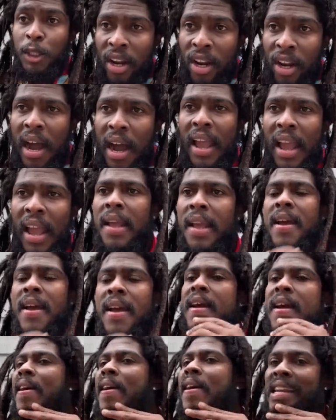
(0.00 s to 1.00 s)
and
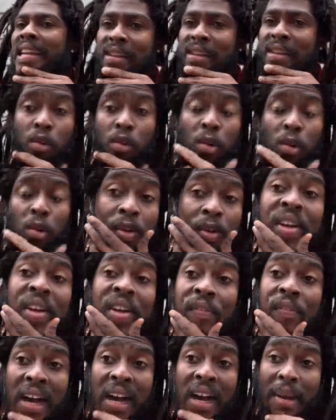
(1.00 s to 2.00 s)
Spotify, and everywhere you
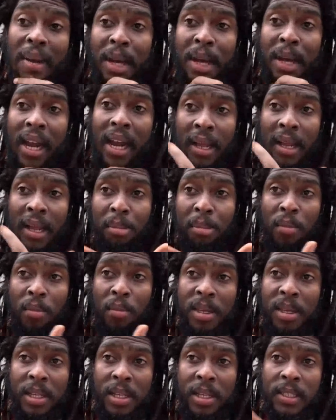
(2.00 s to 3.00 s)
can find my
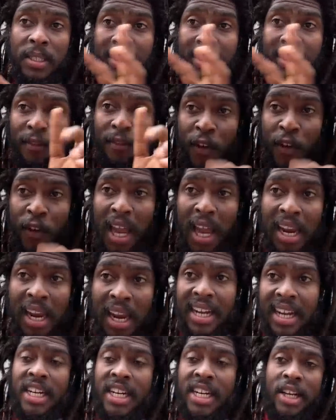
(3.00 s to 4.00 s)
album is Fell
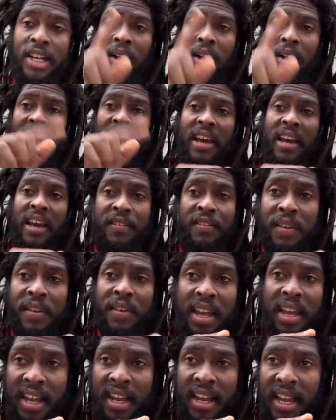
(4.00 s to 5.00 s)
and Creole,
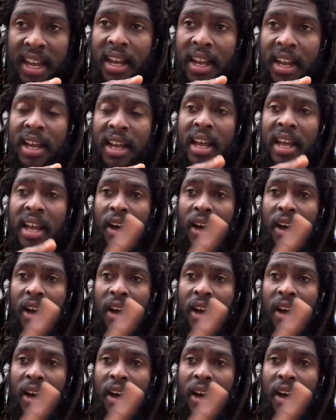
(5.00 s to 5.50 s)
FAFELANKREYOL.